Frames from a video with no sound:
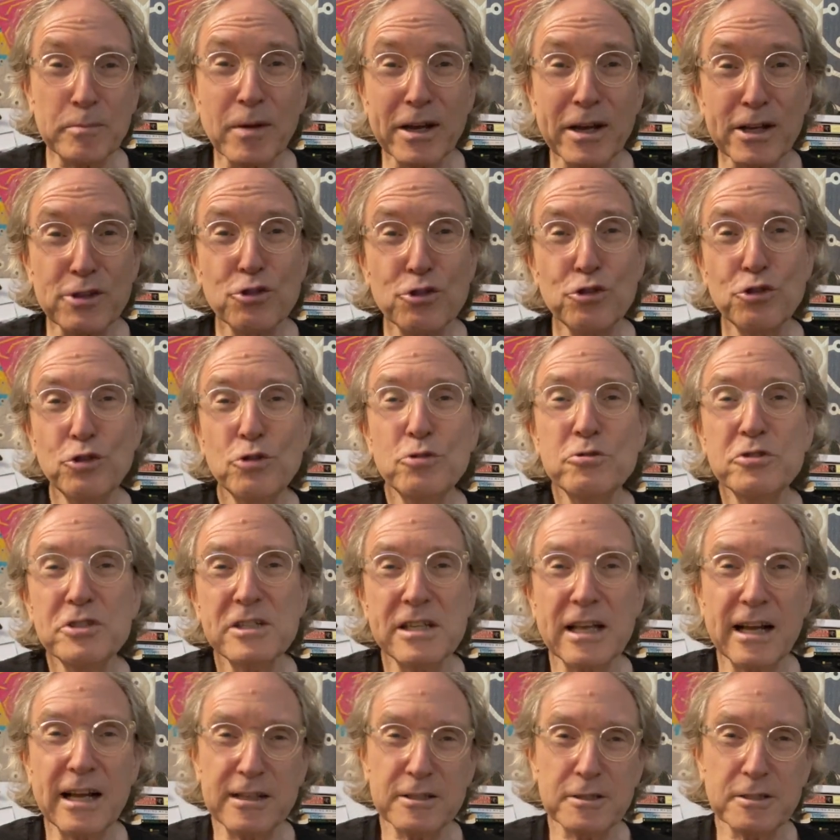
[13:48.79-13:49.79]
my
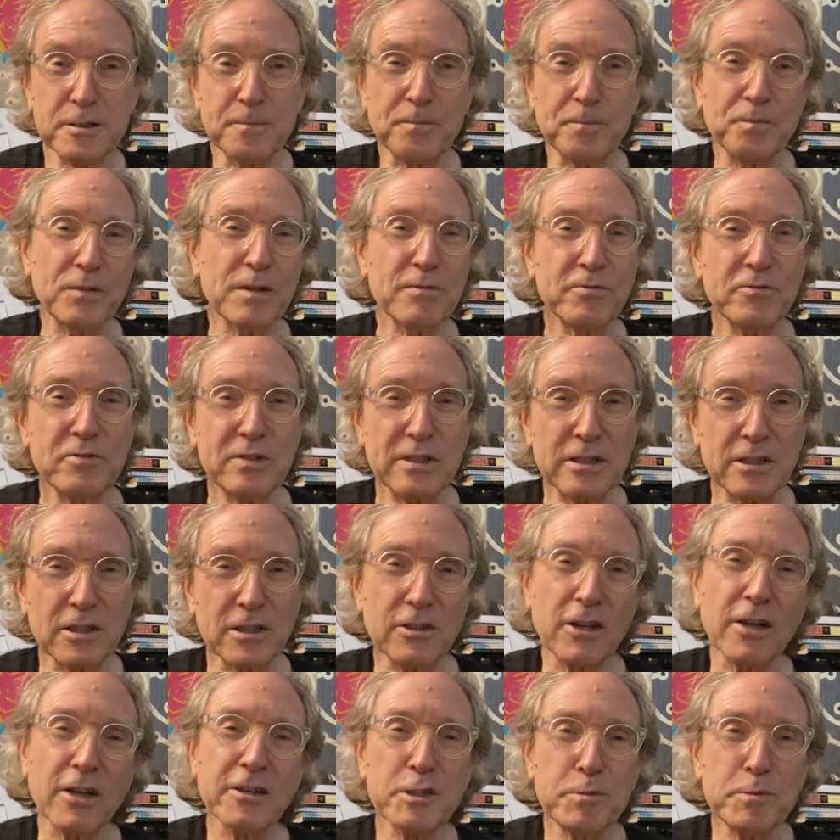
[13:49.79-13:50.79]
enthusiasm for the
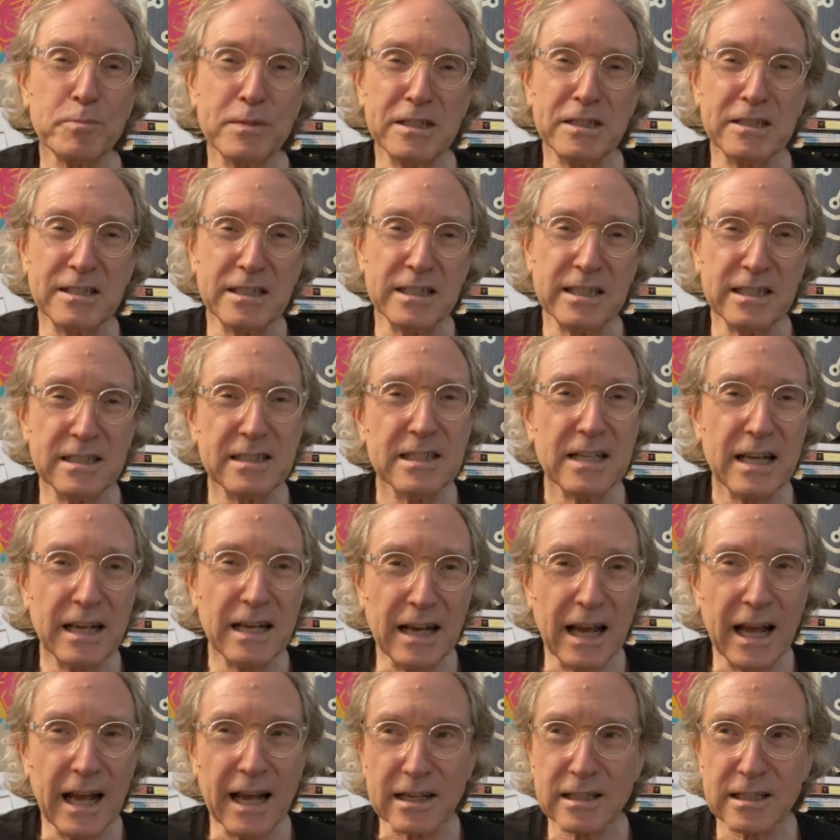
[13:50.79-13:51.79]
Luxman
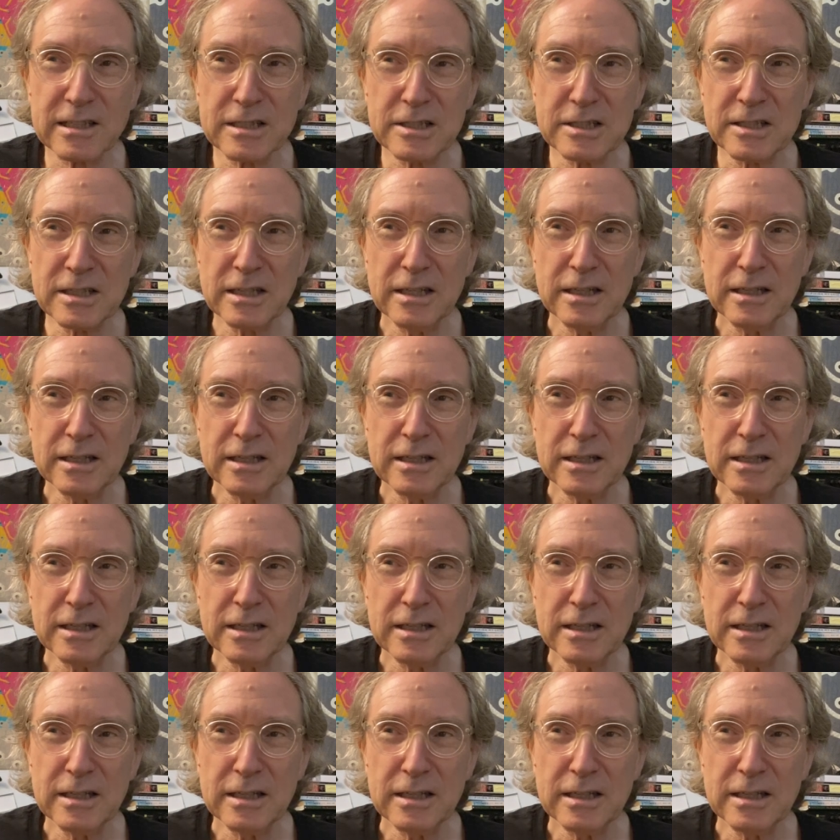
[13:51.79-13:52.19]
D10X.